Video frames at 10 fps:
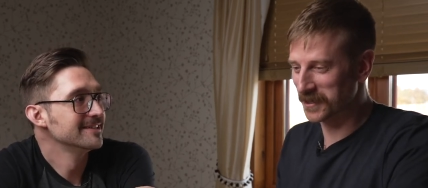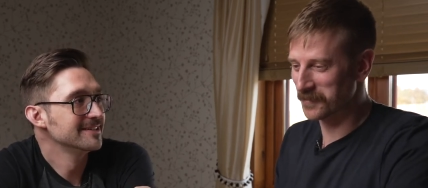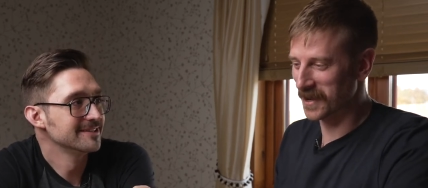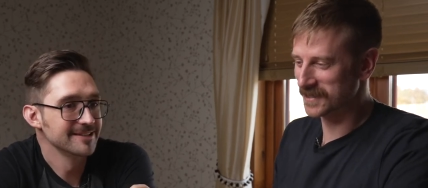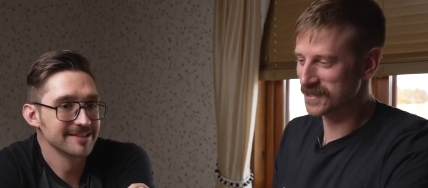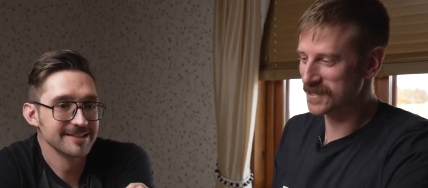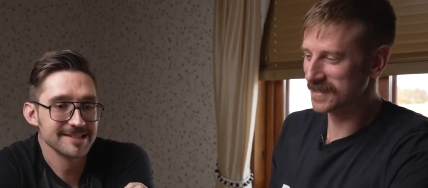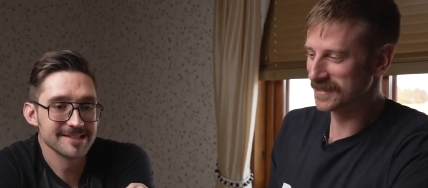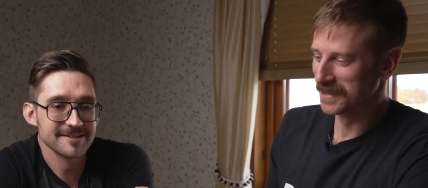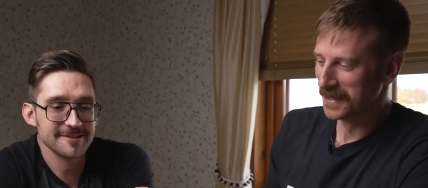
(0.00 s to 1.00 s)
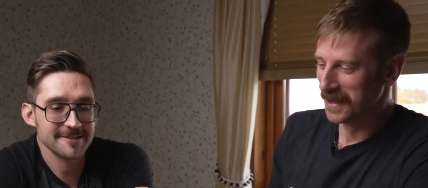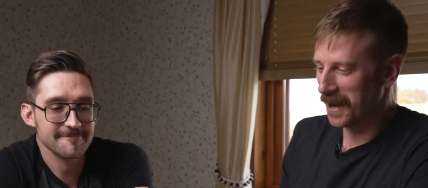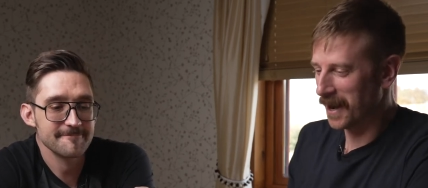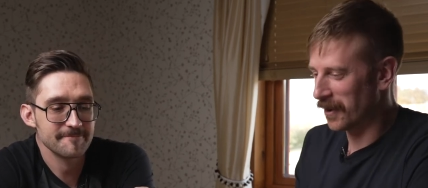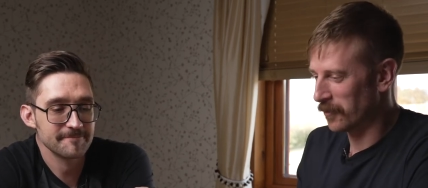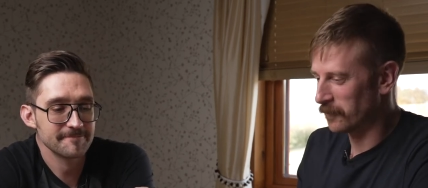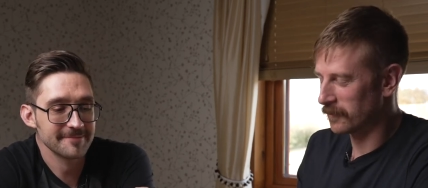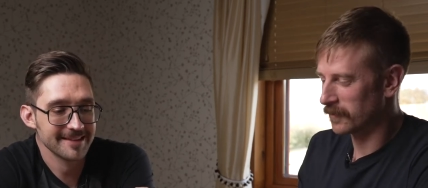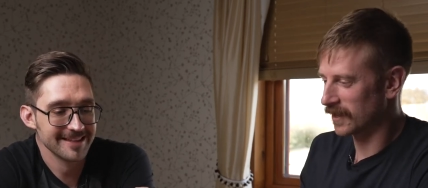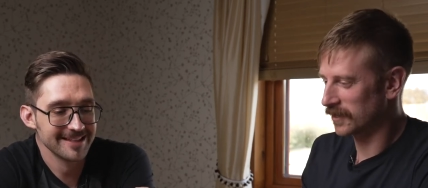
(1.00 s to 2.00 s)
Speaker 1: good messages
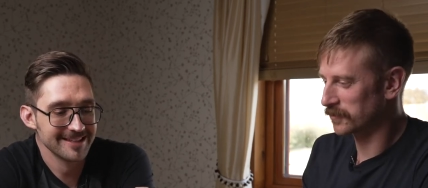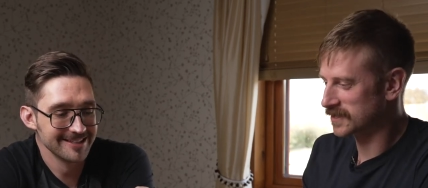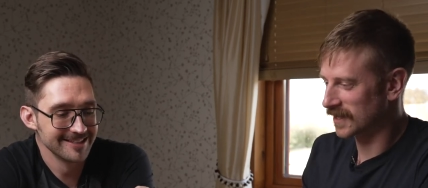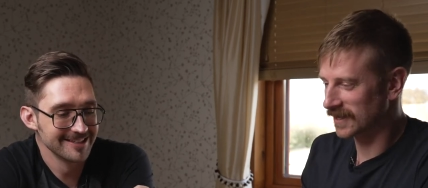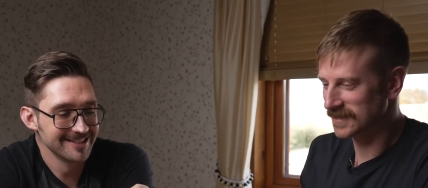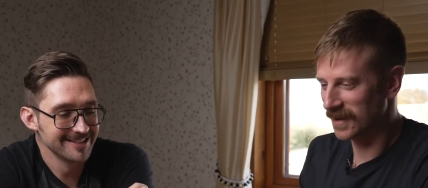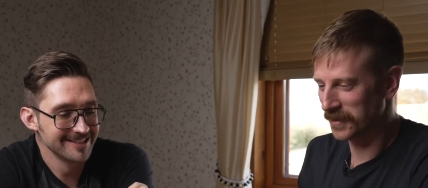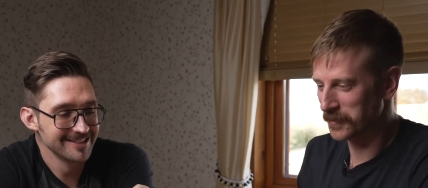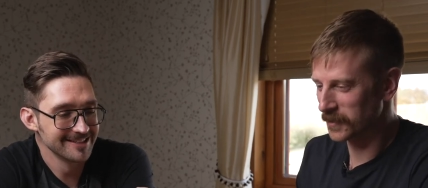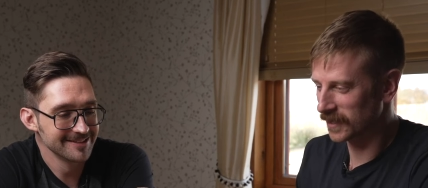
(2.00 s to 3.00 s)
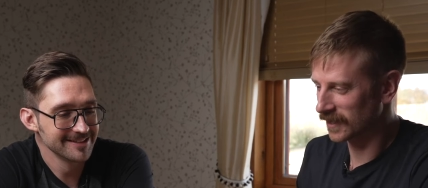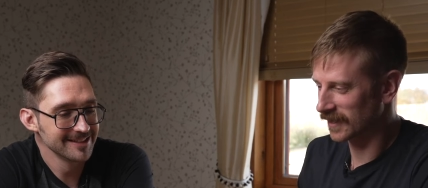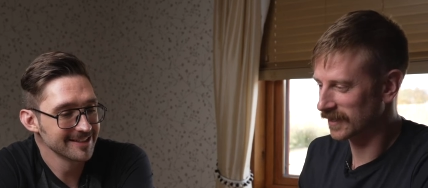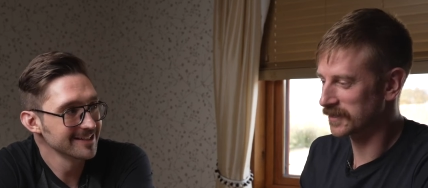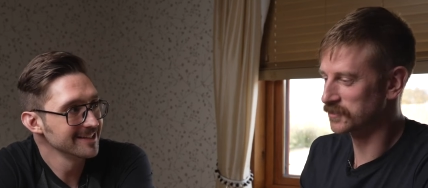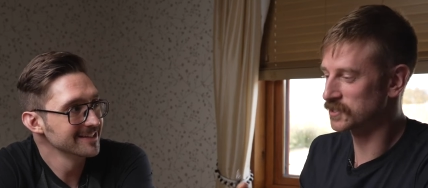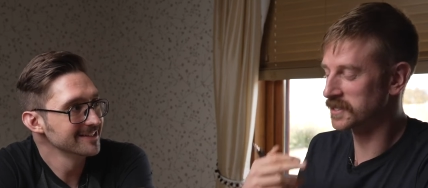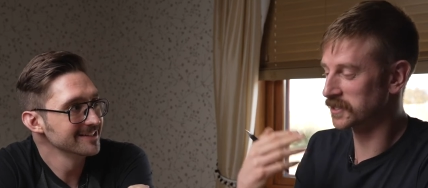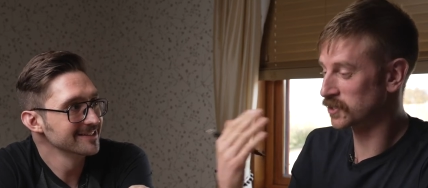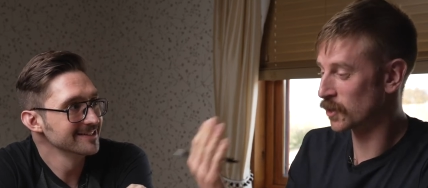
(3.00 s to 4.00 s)
um, but you were saying I sounded a bit like, just
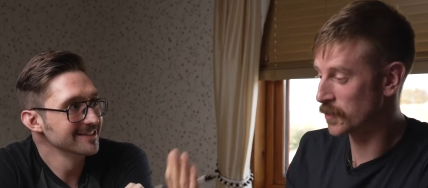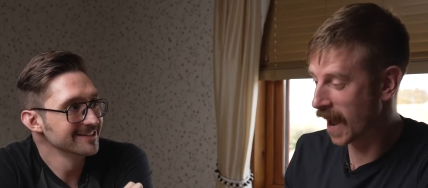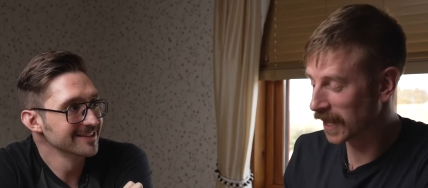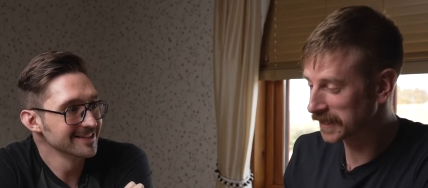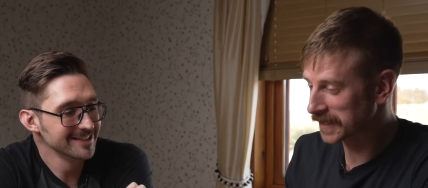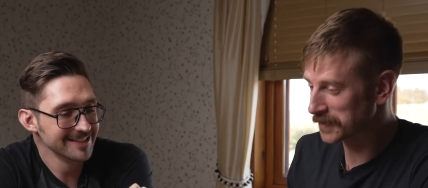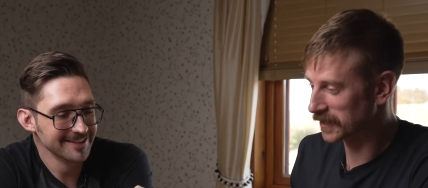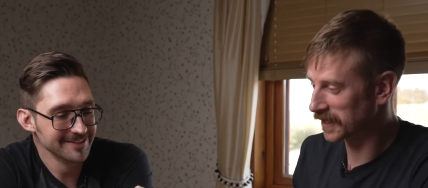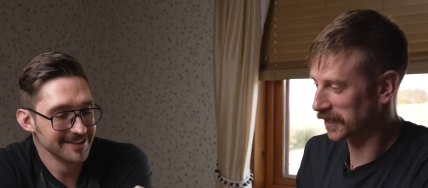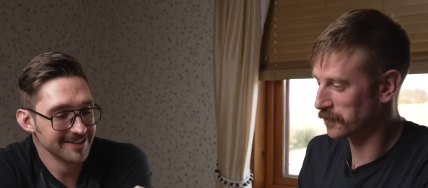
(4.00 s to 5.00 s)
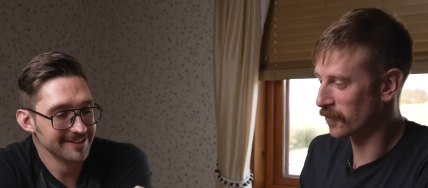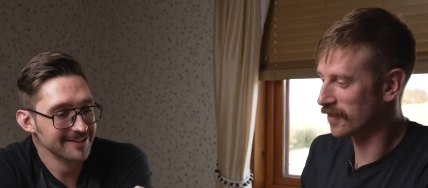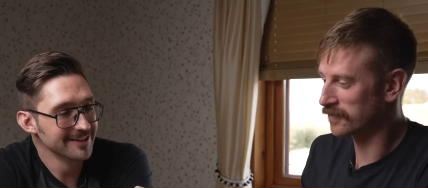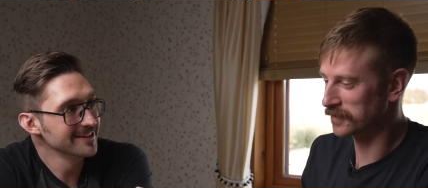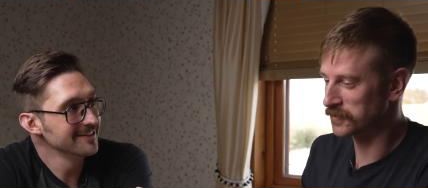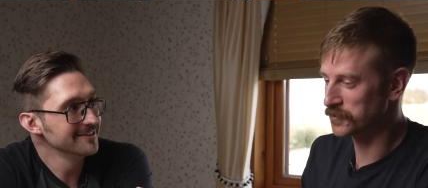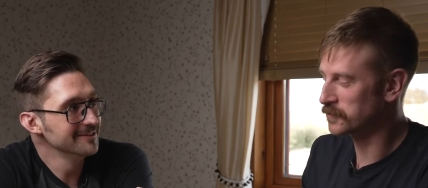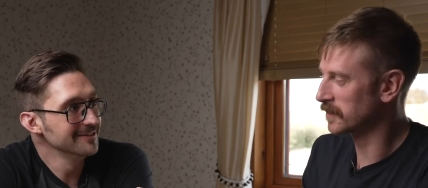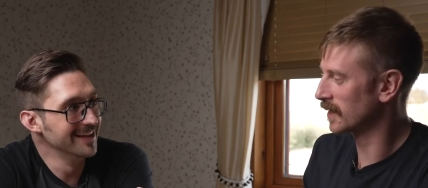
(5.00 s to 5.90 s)
in the tonality, a bit like a prophet of doom. And,